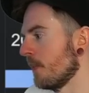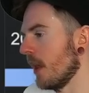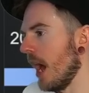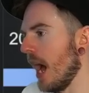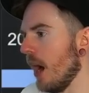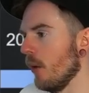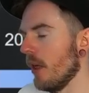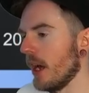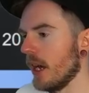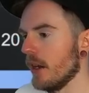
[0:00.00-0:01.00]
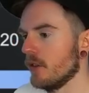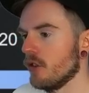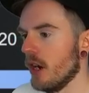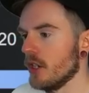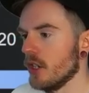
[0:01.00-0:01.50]
how that kind of
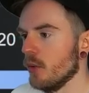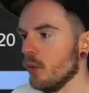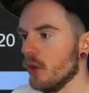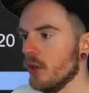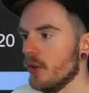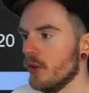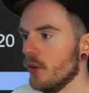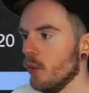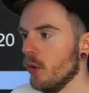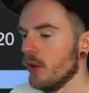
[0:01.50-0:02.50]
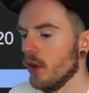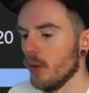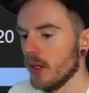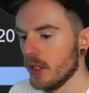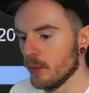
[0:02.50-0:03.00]
strategy would would do
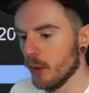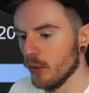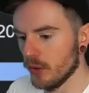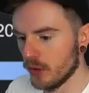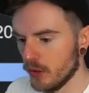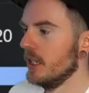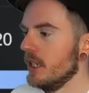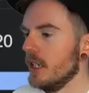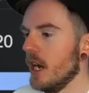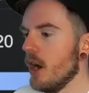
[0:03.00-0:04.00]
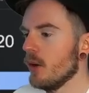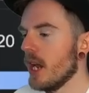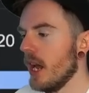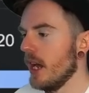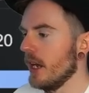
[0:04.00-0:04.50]
in these pools.
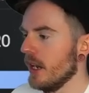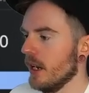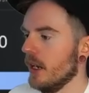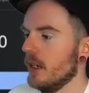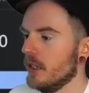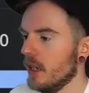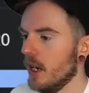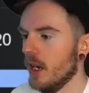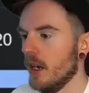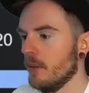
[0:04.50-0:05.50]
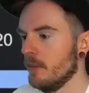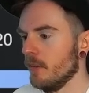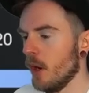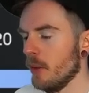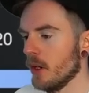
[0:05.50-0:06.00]
Okay. Um,
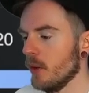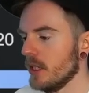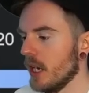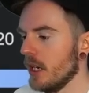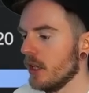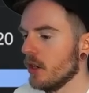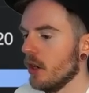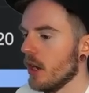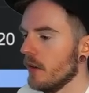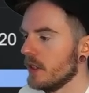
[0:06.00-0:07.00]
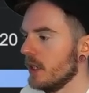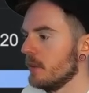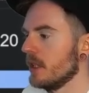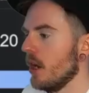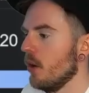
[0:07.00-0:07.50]
open queen 10 in the cutoff
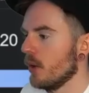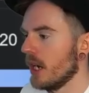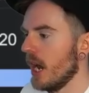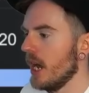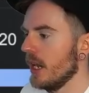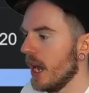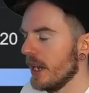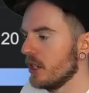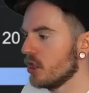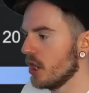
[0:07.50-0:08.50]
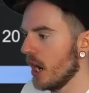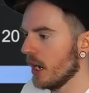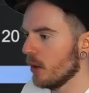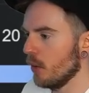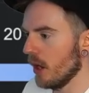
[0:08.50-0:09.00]
seems okay. Ace
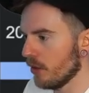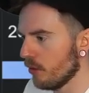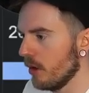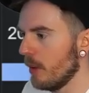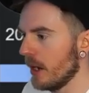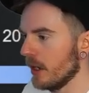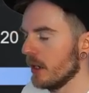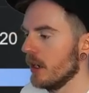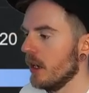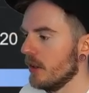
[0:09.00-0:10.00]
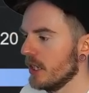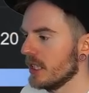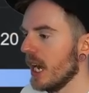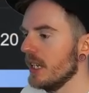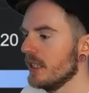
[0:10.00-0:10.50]
jack, we are three betting. The
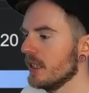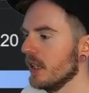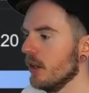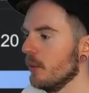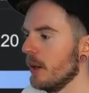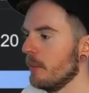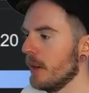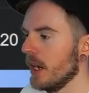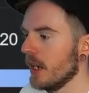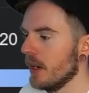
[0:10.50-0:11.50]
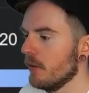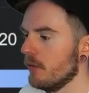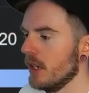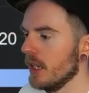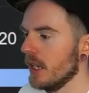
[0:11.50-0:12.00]
size is a little bit big. I don't
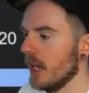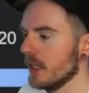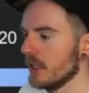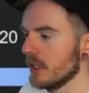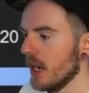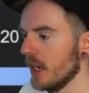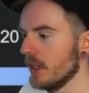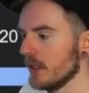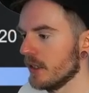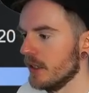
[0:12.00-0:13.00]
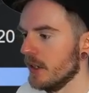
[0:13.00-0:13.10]
really like the size.